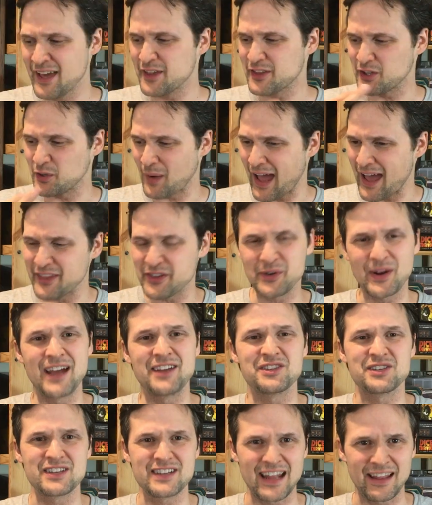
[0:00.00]
So as your
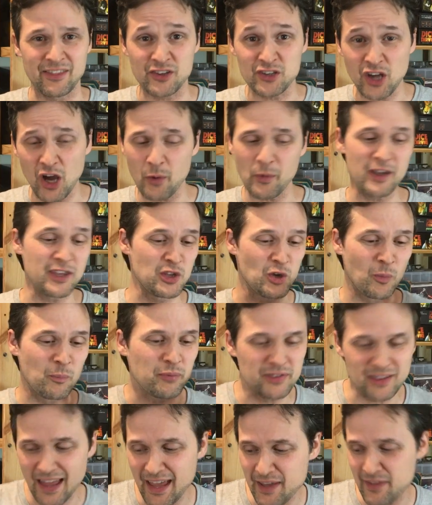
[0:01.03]
engine gets going, you'll
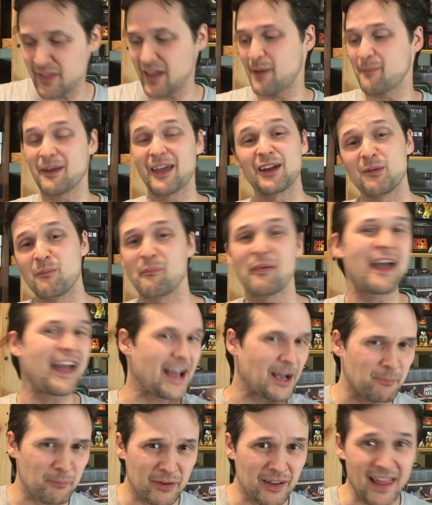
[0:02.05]
play them, get them
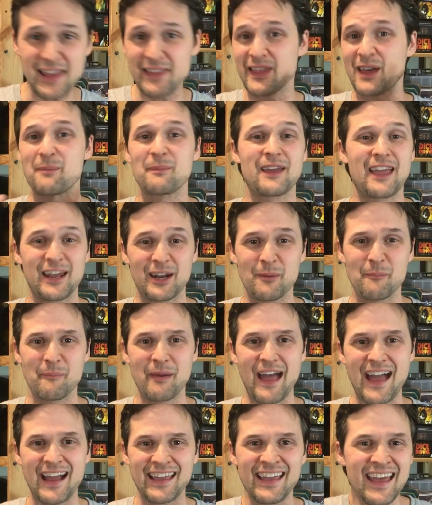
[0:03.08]
back, play them, get them
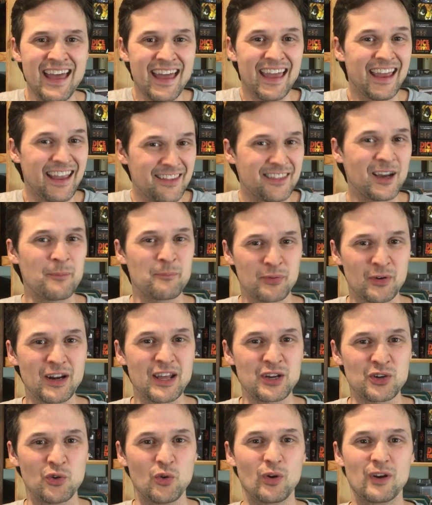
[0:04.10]
back. It's uh,
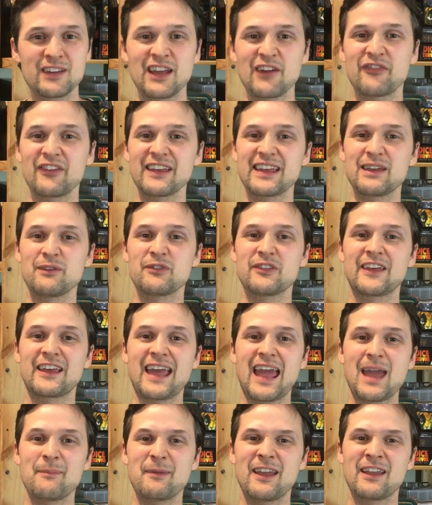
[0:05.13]
pretty cool and definitely gives the
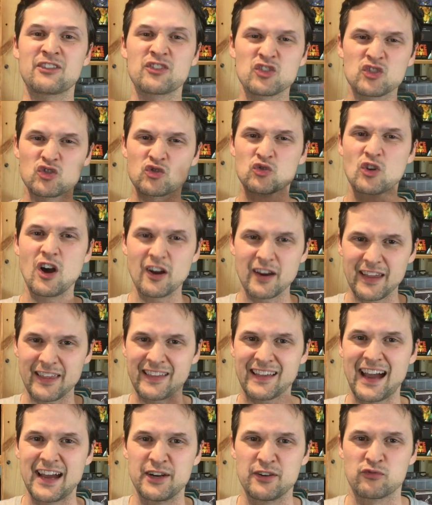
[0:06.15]
game its
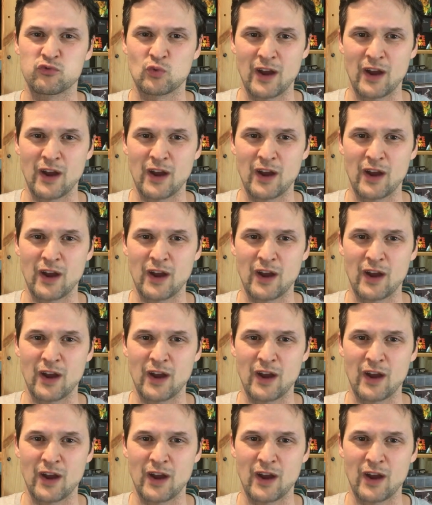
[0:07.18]
strongest kind of